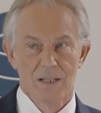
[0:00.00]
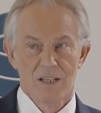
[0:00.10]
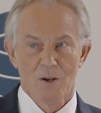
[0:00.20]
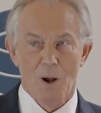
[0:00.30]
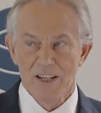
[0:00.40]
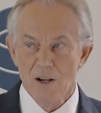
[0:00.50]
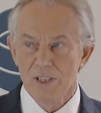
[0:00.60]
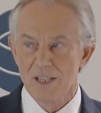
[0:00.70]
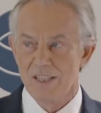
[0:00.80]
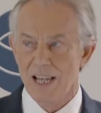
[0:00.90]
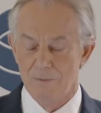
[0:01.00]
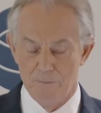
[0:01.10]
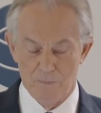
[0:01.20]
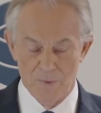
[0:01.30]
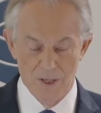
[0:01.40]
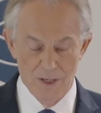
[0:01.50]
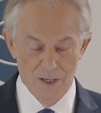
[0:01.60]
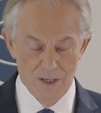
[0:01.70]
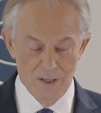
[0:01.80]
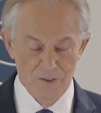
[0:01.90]
So I know it is said
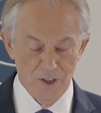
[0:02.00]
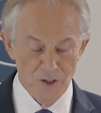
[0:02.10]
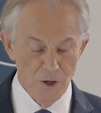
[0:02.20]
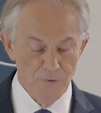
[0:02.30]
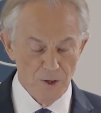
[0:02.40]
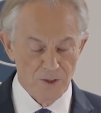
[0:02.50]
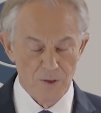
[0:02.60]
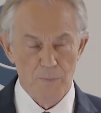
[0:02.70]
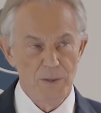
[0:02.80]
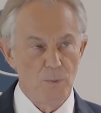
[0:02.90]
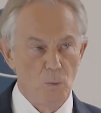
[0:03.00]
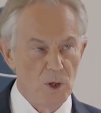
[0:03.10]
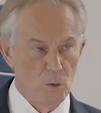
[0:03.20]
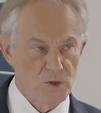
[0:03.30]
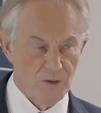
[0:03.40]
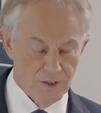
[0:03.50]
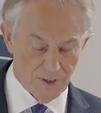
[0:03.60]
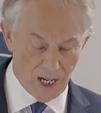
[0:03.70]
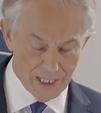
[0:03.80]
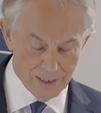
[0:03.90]
that a new vote of the people will also
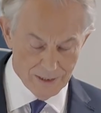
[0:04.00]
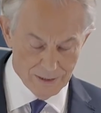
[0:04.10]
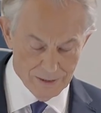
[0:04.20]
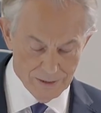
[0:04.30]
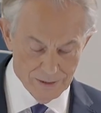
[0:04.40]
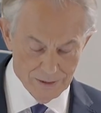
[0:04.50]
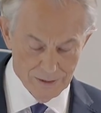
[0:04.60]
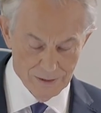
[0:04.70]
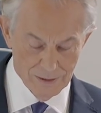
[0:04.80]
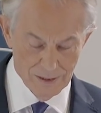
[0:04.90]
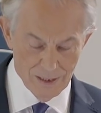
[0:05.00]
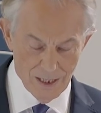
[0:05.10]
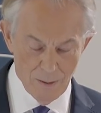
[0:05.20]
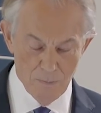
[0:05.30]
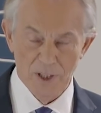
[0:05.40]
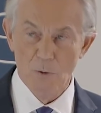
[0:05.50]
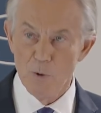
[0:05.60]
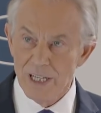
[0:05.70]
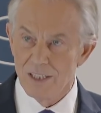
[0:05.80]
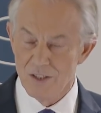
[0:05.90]
divide, but a
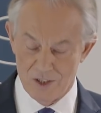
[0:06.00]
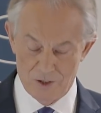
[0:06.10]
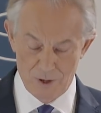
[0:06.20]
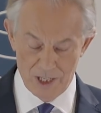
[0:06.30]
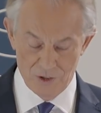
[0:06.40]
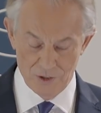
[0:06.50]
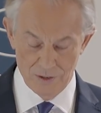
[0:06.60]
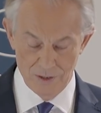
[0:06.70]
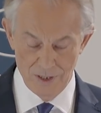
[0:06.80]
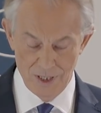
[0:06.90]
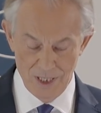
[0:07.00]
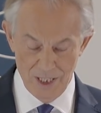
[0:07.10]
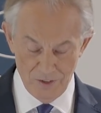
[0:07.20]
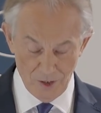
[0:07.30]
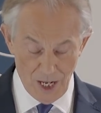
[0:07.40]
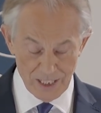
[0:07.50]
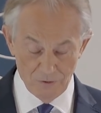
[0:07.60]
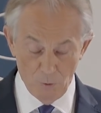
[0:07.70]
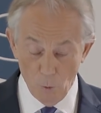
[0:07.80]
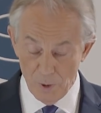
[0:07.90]
reconsideration, in the light
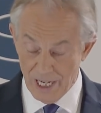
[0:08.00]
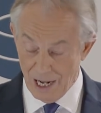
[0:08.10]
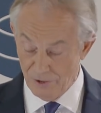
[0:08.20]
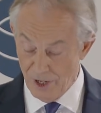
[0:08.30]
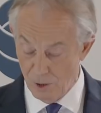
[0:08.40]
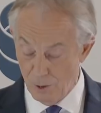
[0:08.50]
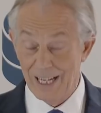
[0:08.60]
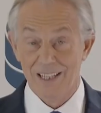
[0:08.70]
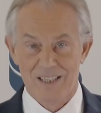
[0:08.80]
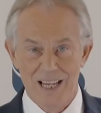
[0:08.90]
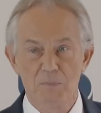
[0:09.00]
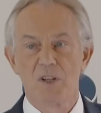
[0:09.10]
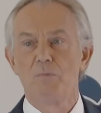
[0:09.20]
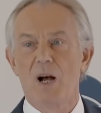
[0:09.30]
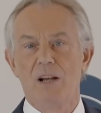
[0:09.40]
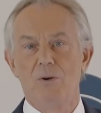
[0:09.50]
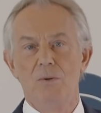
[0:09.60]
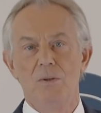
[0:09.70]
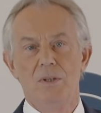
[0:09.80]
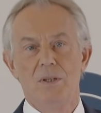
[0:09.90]
of all we now know, accepted by all